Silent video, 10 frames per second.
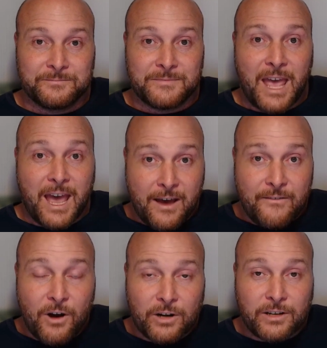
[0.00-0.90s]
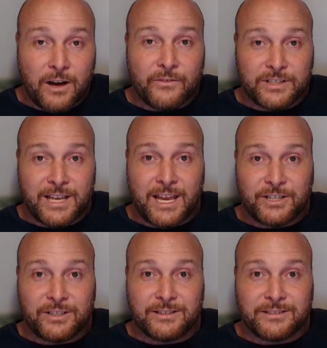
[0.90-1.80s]
Have hard
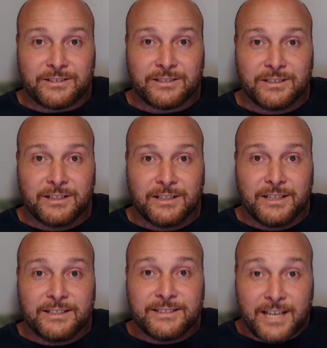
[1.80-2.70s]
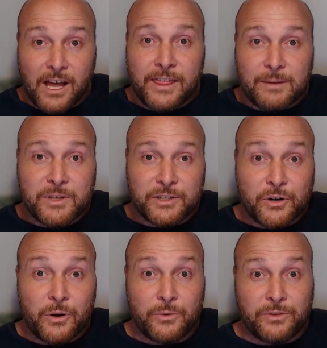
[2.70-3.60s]
conversations. Tell them the
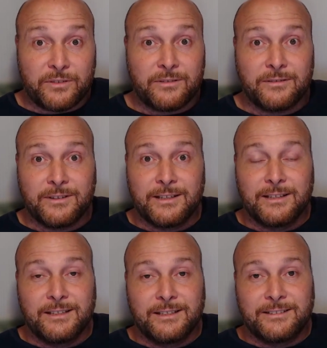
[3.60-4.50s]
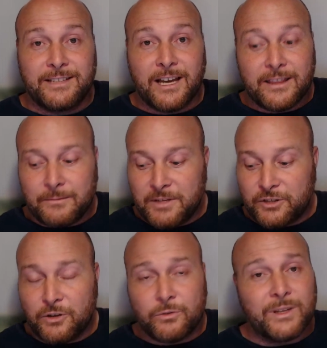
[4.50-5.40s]
truth. Tell them the
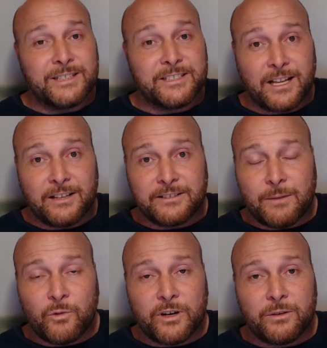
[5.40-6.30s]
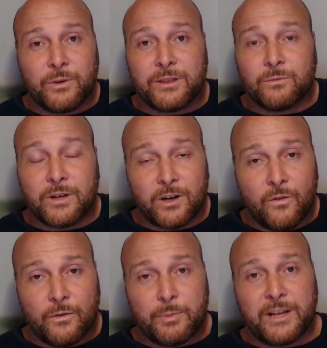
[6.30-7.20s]
truth. When sellers I'm working with want to
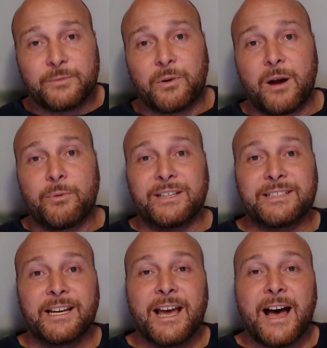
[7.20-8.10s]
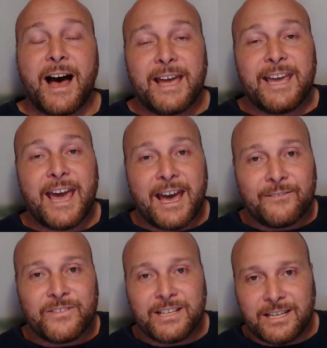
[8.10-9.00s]
overprice properties, I have
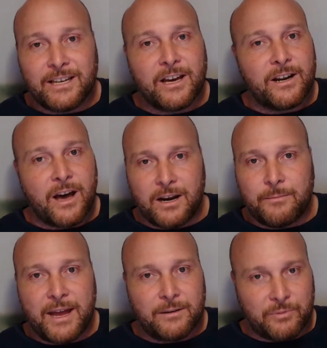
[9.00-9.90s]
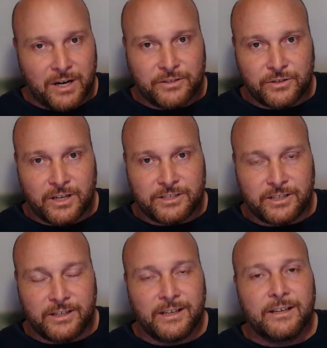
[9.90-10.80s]
to get an automatic price reduction.
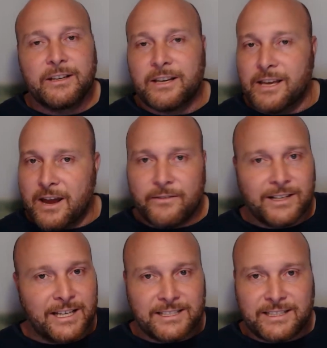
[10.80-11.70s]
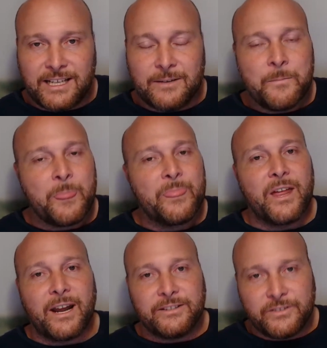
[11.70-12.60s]
Every listing that
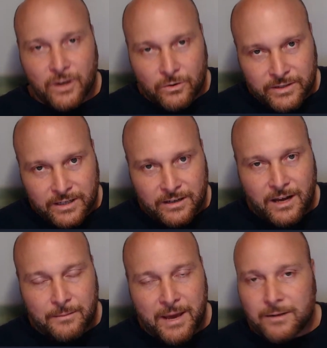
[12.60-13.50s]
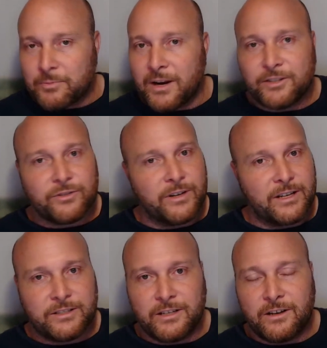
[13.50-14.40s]
I don't get an automatic price
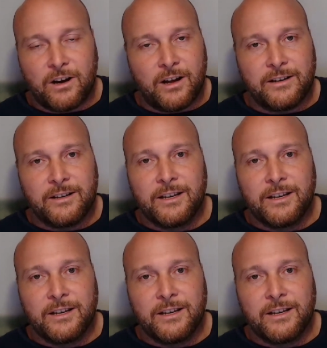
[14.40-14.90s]
reduction on,